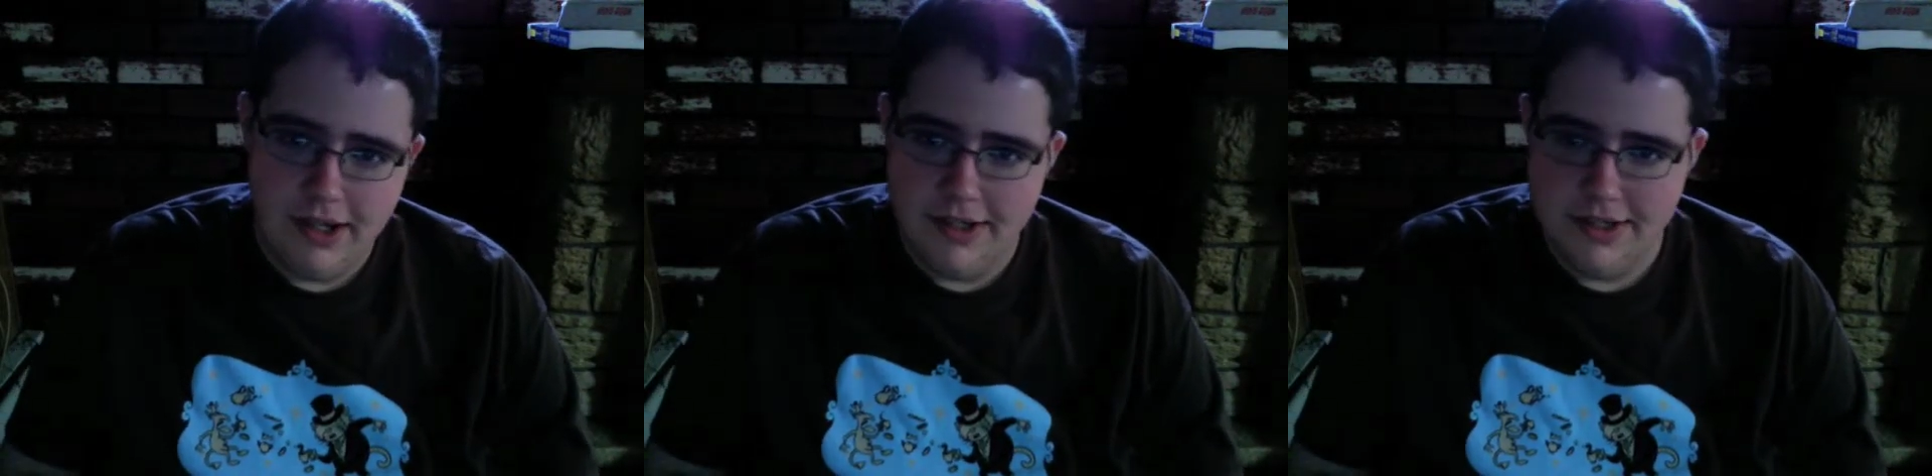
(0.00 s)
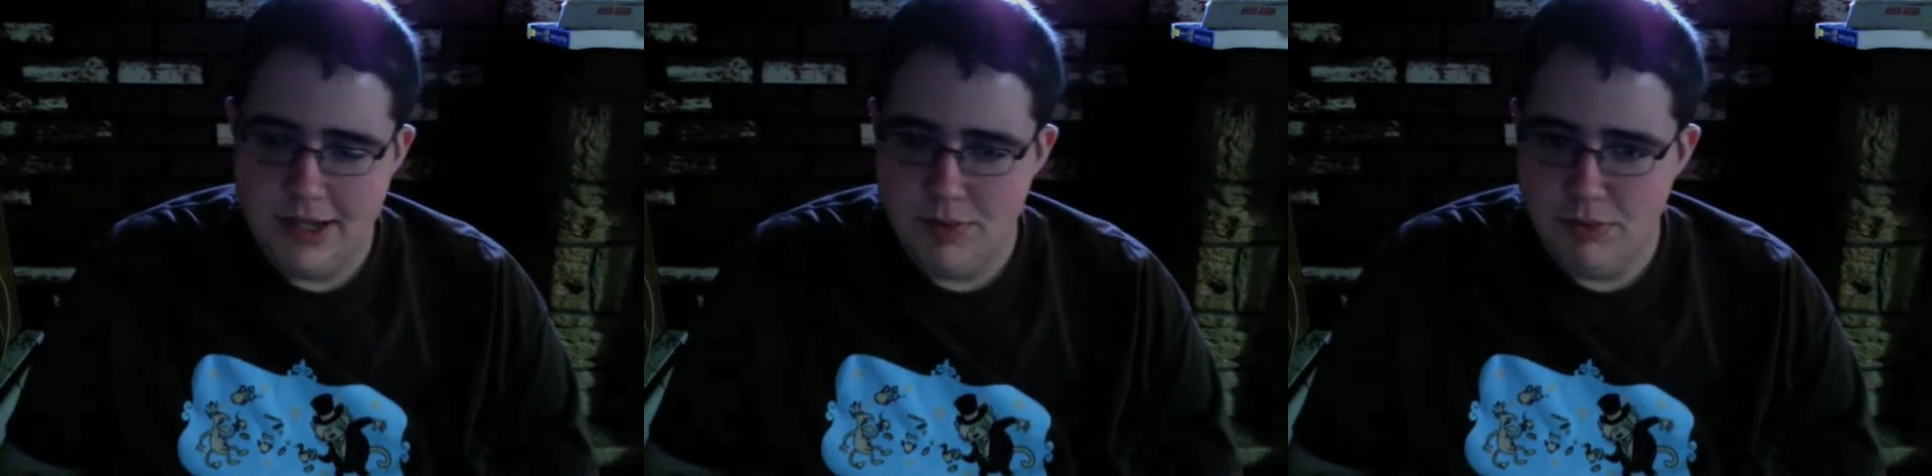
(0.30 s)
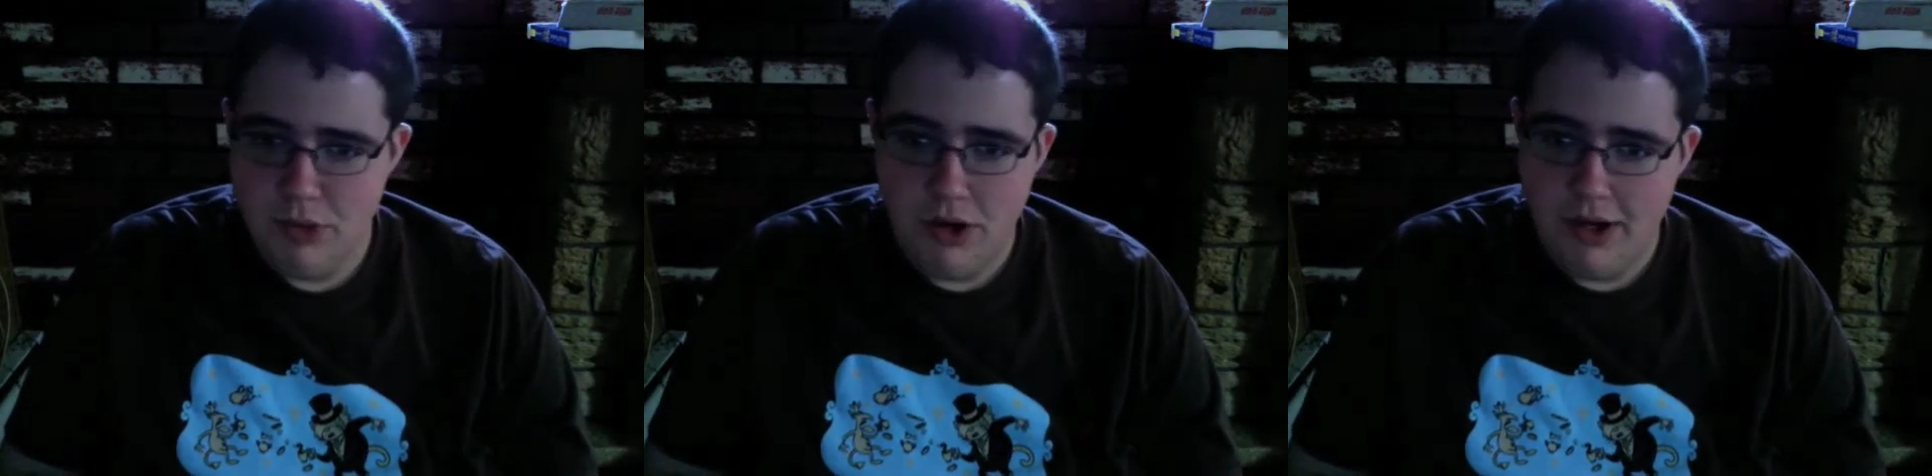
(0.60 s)
His name is
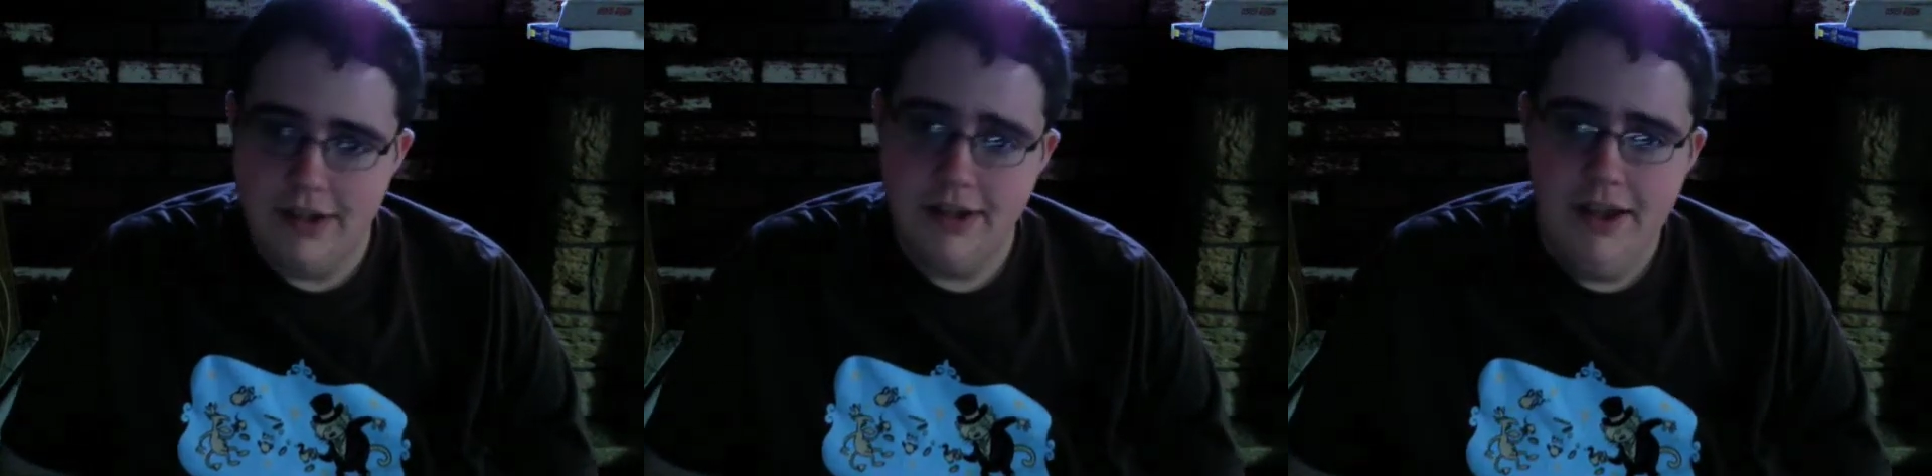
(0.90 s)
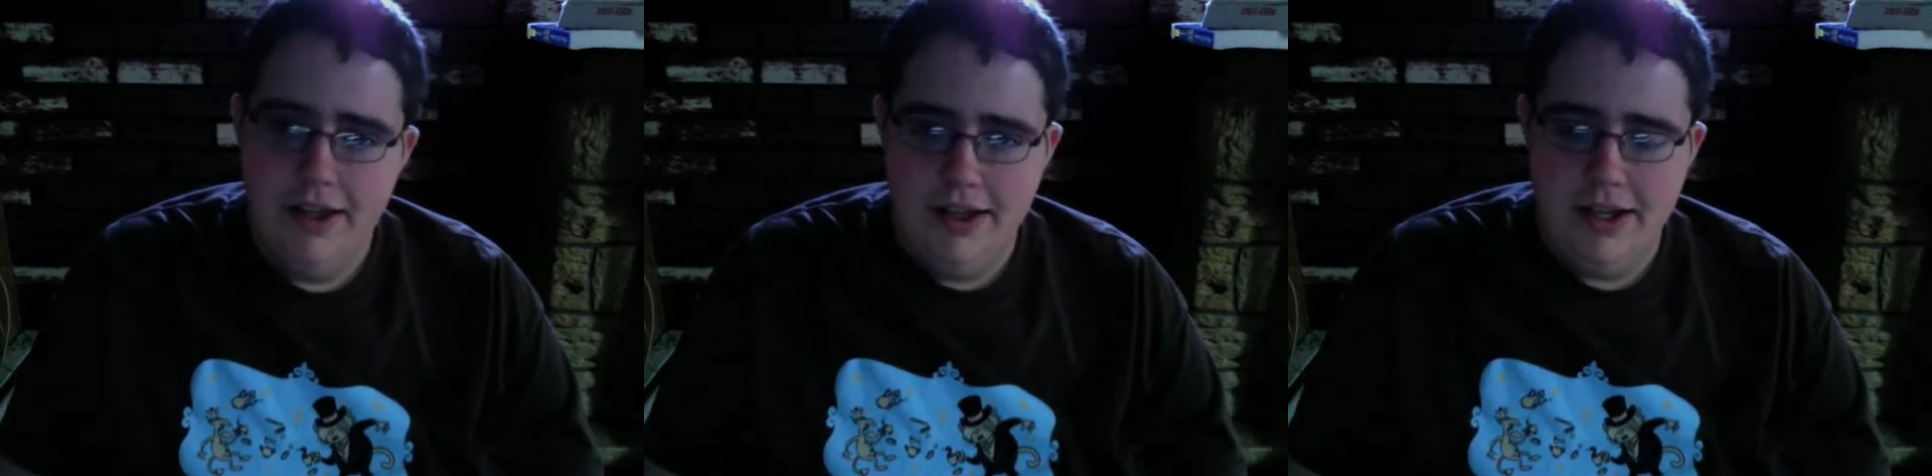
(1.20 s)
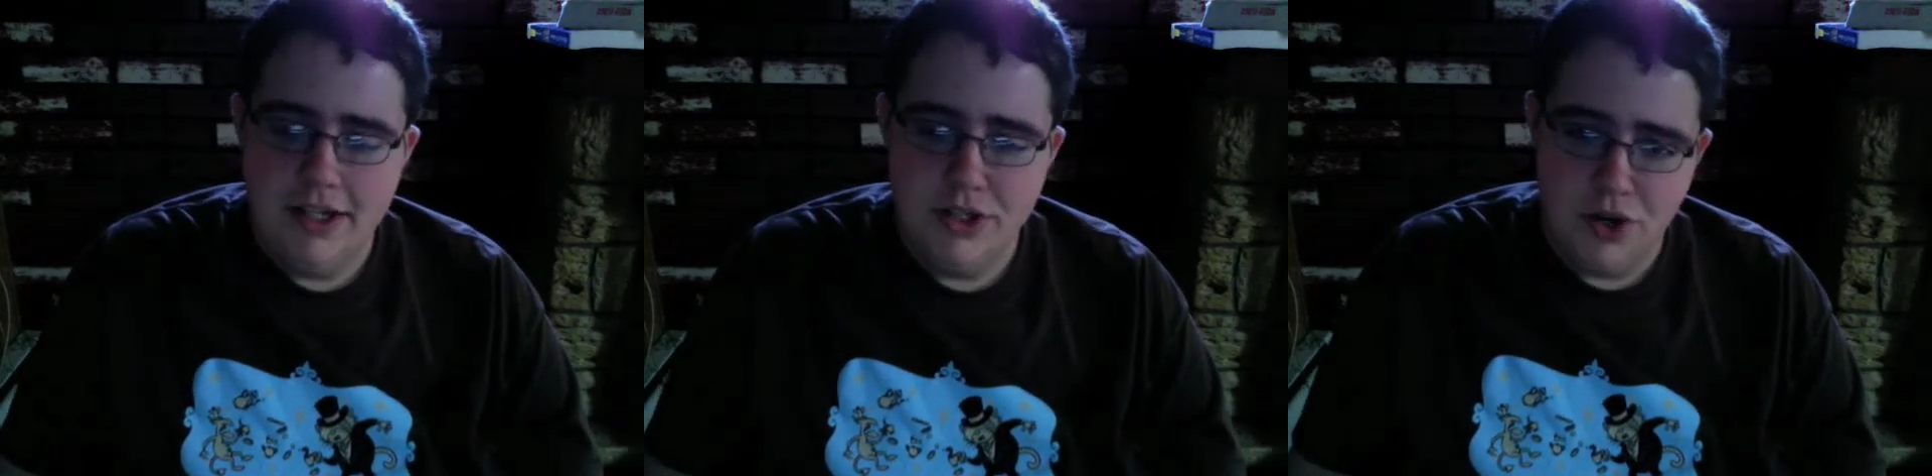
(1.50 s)
Bohan, and
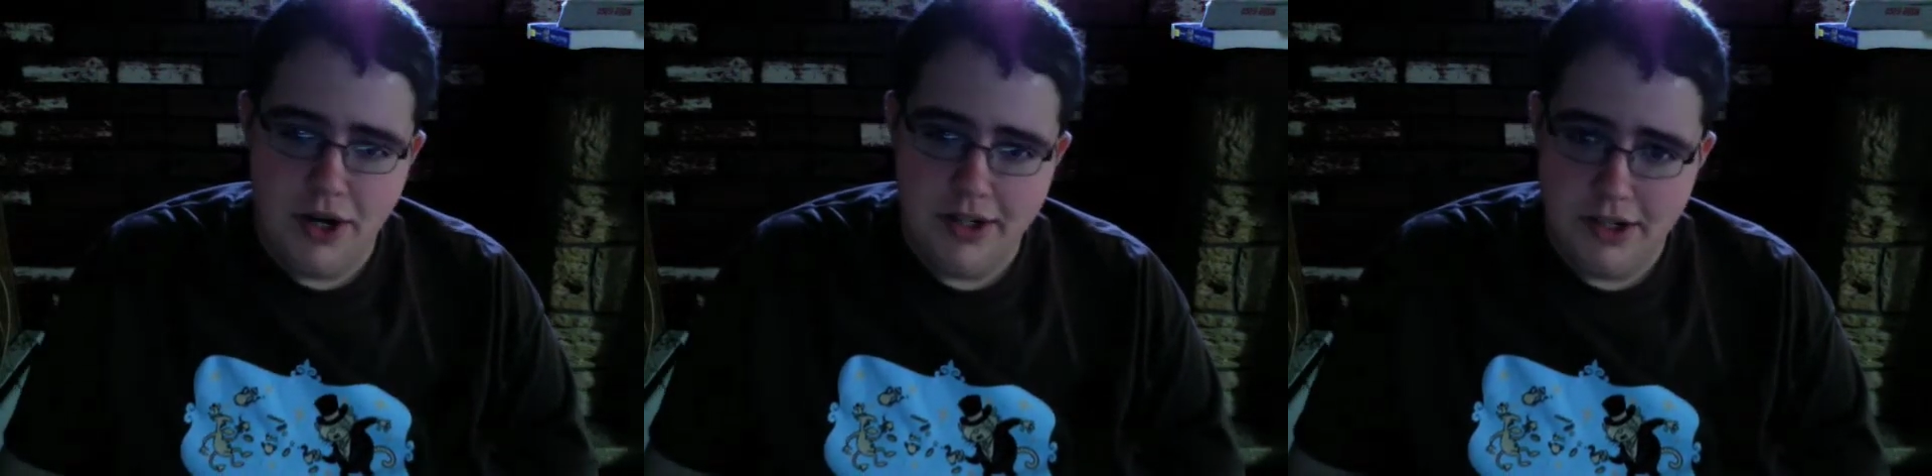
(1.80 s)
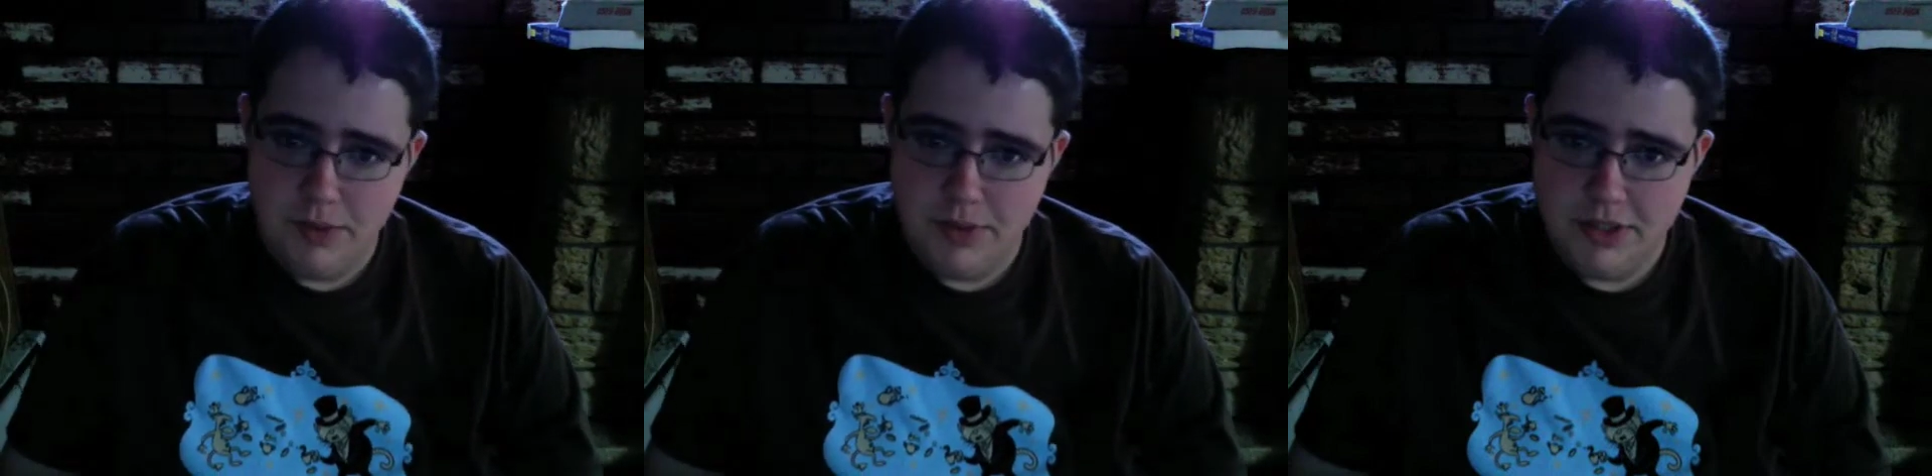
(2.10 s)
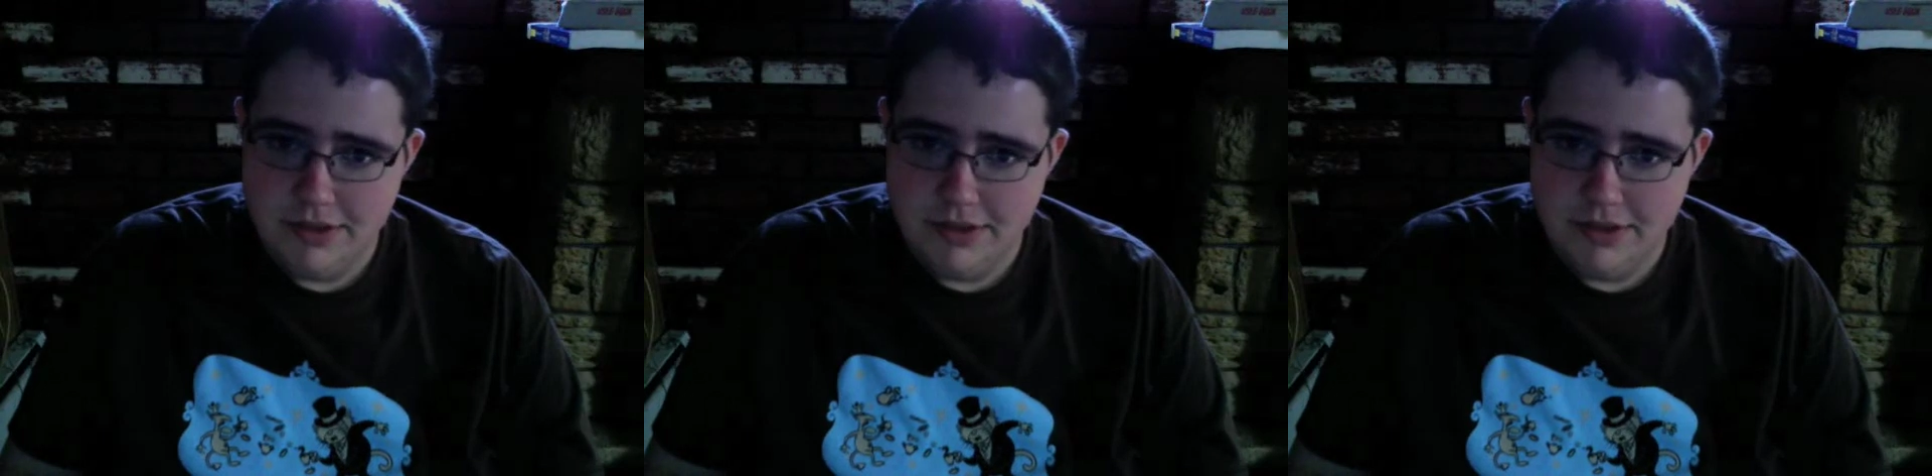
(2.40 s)
he's trying to come and